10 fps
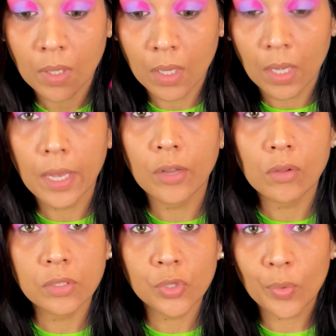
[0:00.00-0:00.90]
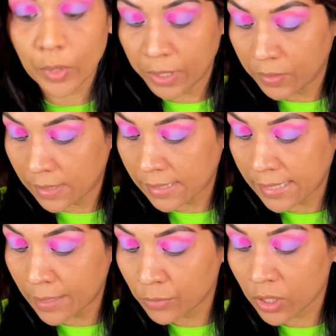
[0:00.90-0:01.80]
And also I want to use the
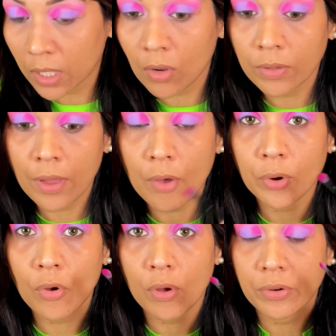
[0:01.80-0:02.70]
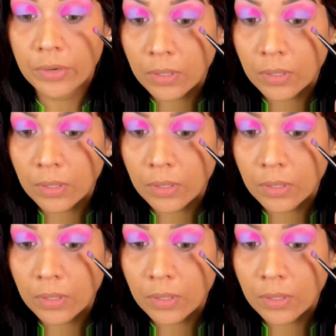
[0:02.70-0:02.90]
same shade on the outer corner.